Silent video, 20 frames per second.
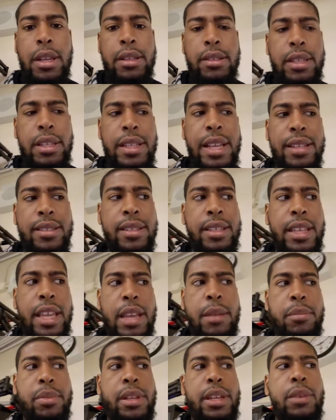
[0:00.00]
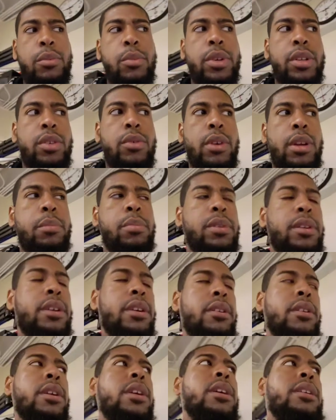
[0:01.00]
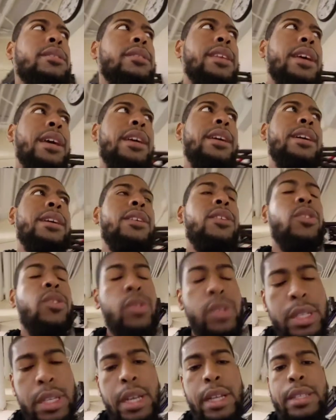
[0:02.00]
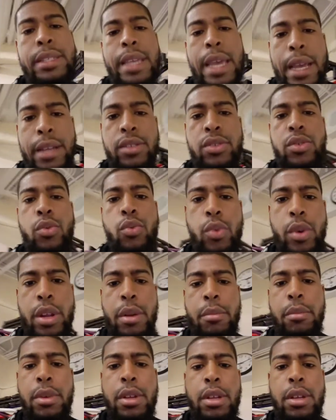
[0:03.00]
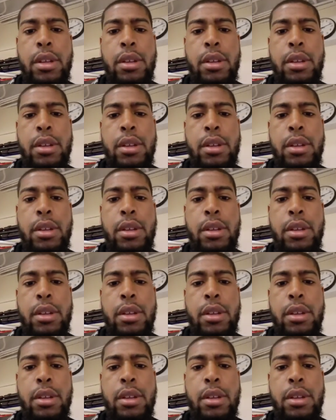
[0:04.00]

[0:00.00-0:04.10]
See, that's the game plan with a great player that only attacks the rim.